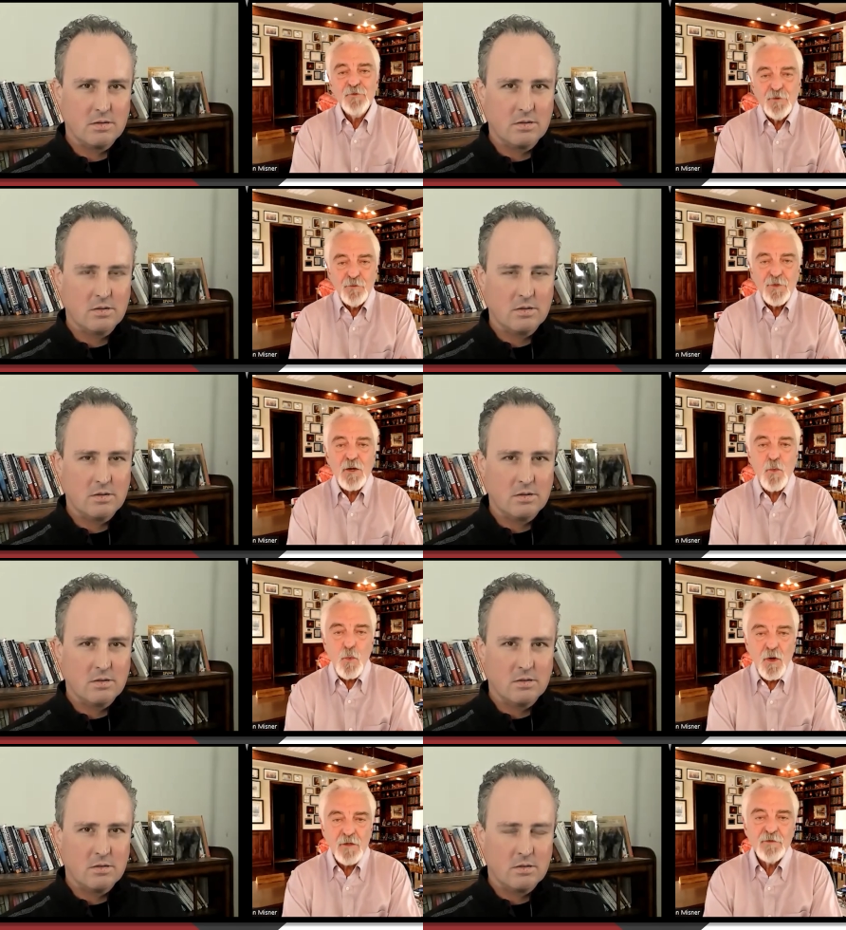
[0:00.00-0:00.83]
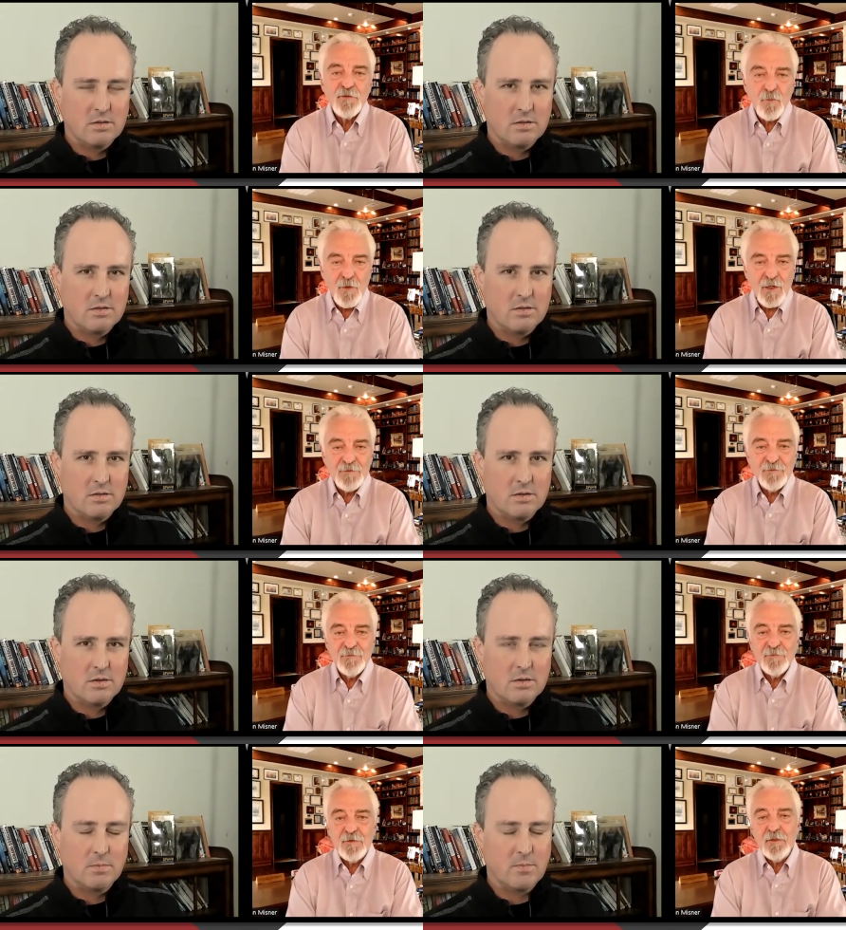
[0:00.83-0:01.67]
Speaker 1: Doing one to
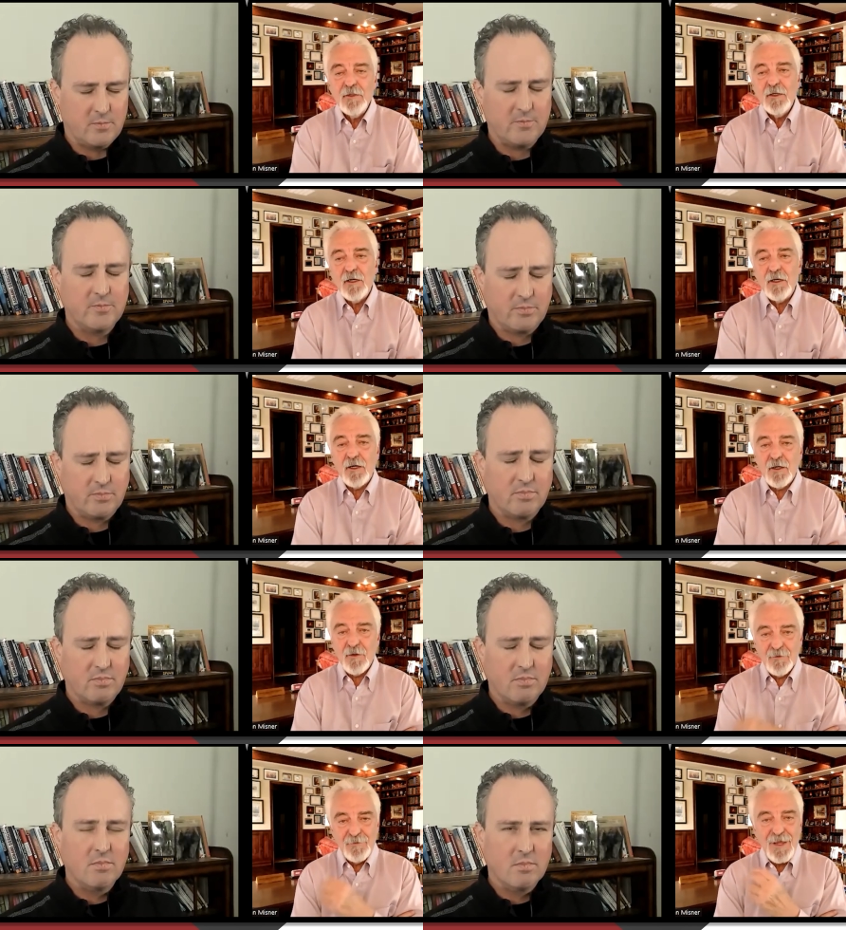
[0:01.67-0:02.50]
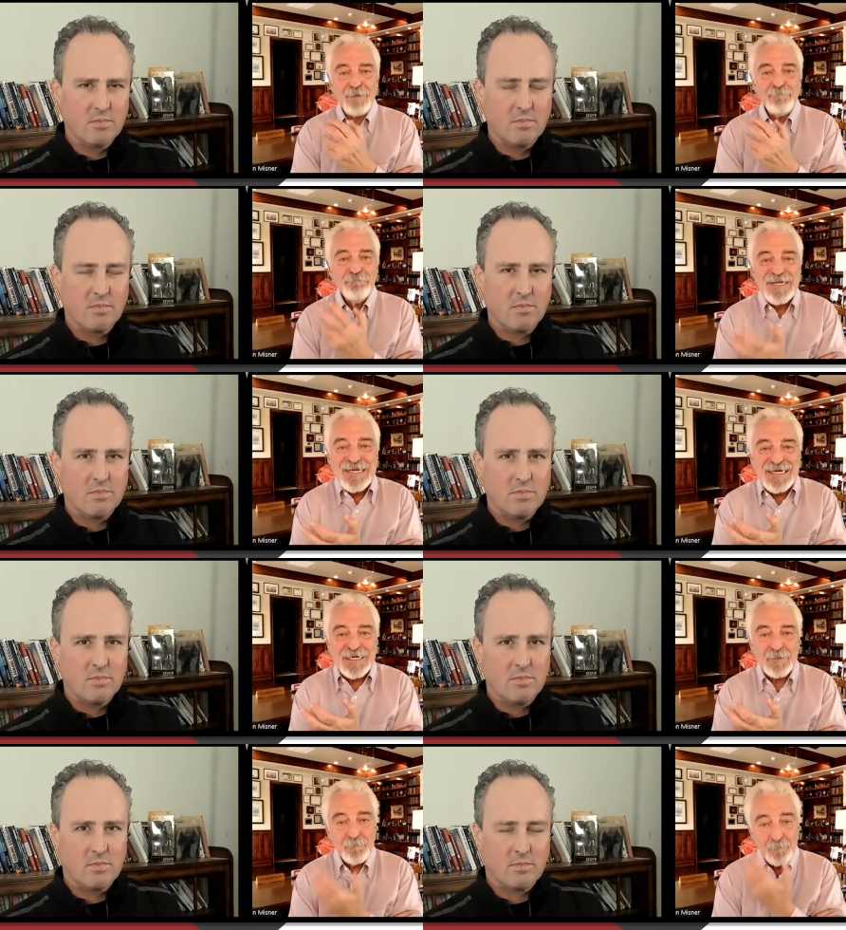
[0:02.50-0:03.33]
ones, uh, that
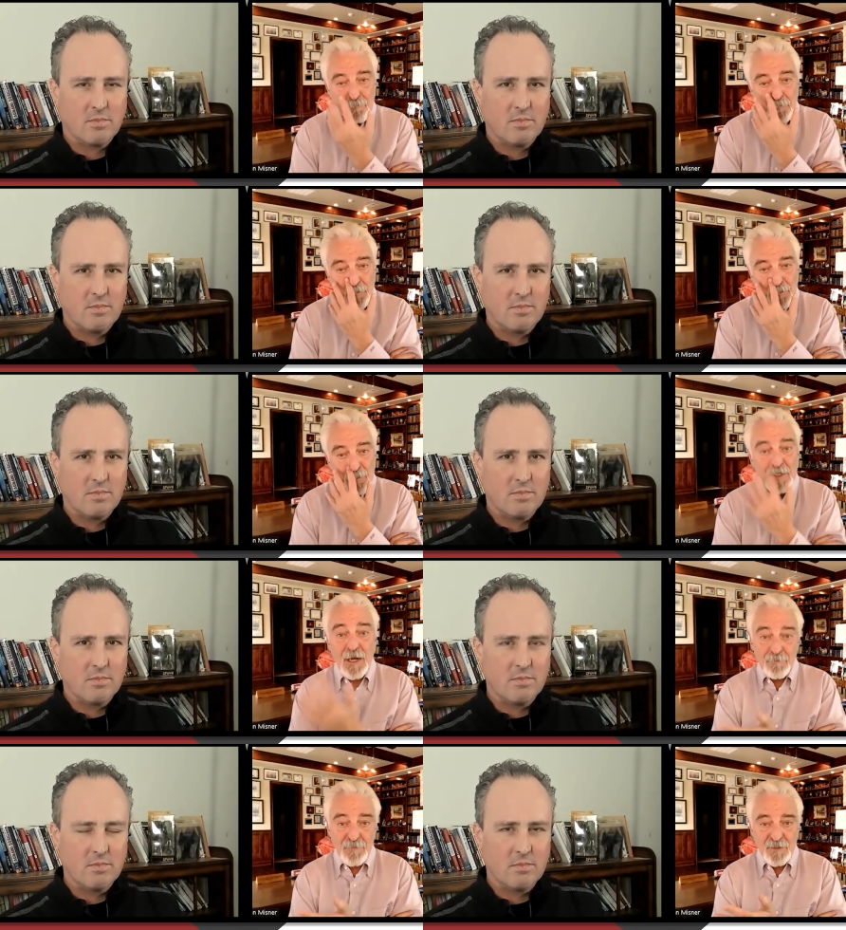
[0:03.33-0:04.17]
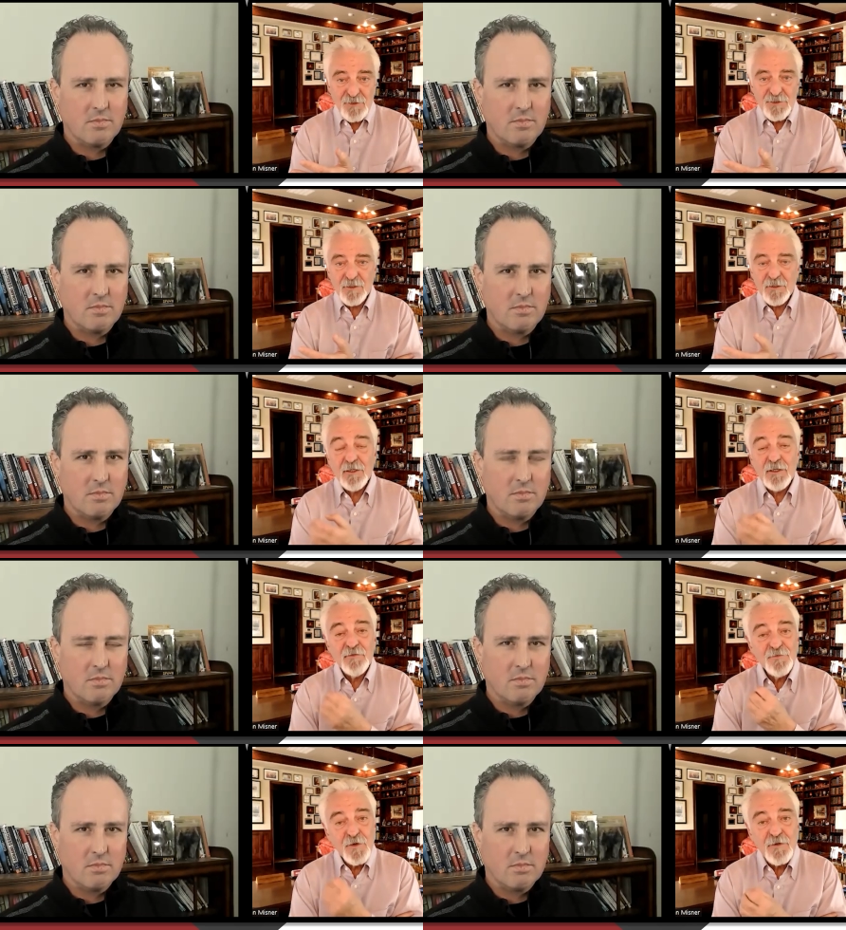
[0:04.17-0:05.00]
meeting that I mentioned is
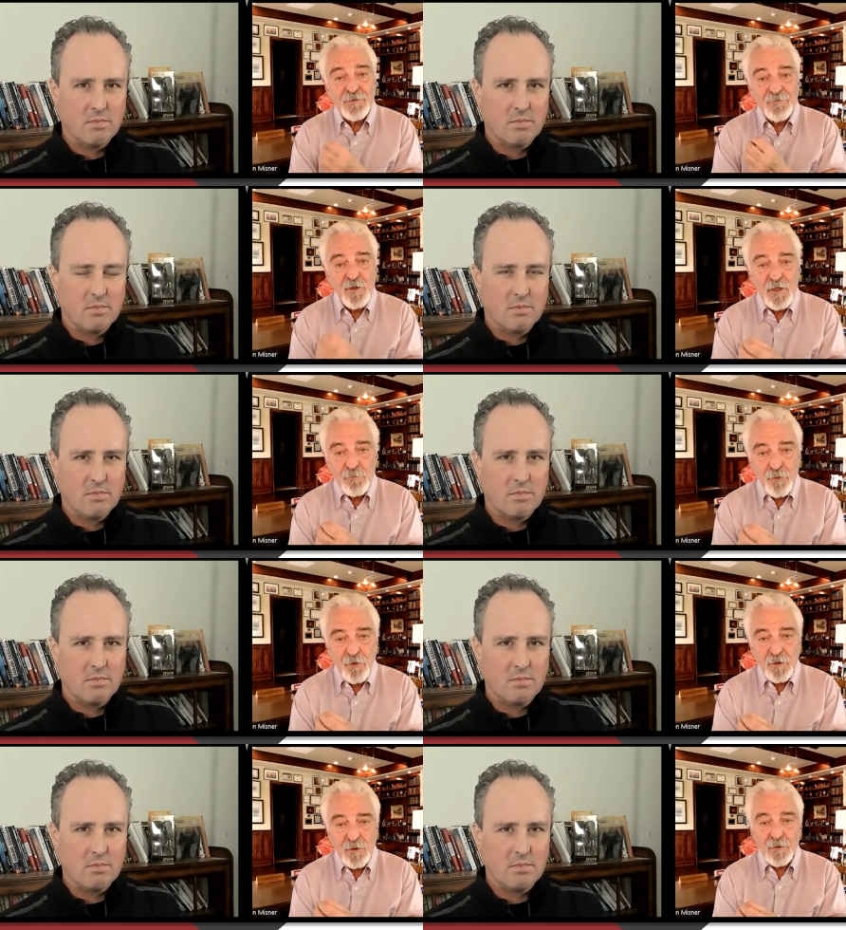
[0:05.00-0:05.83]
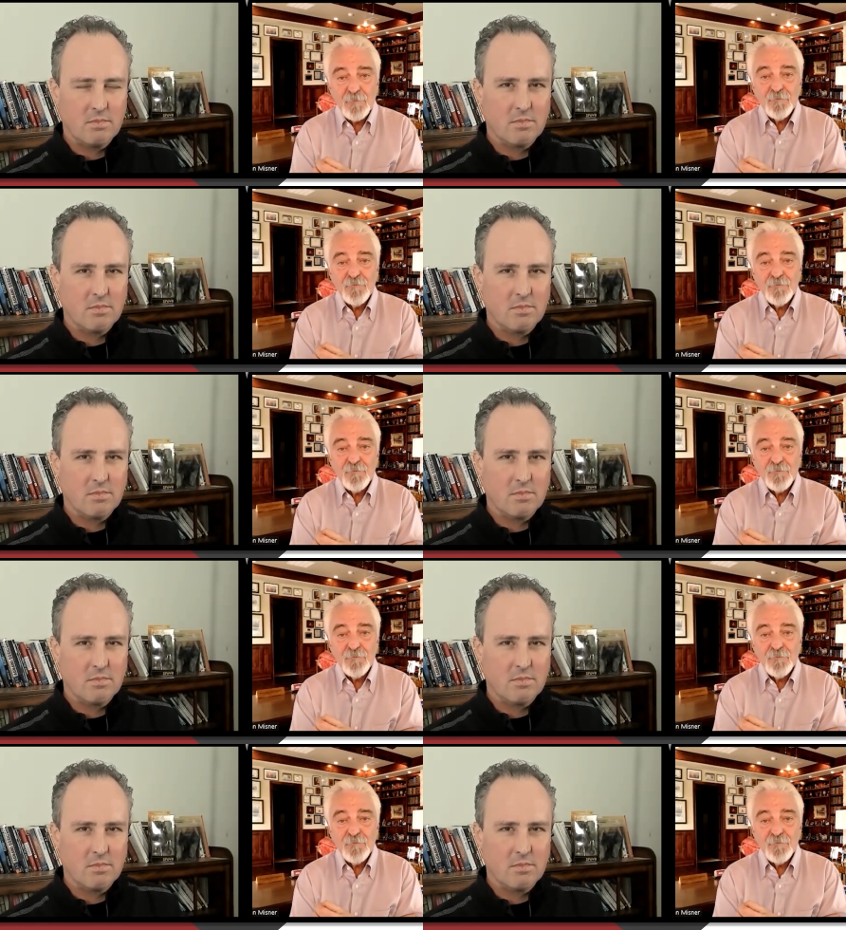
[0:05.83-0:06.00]
very, very important.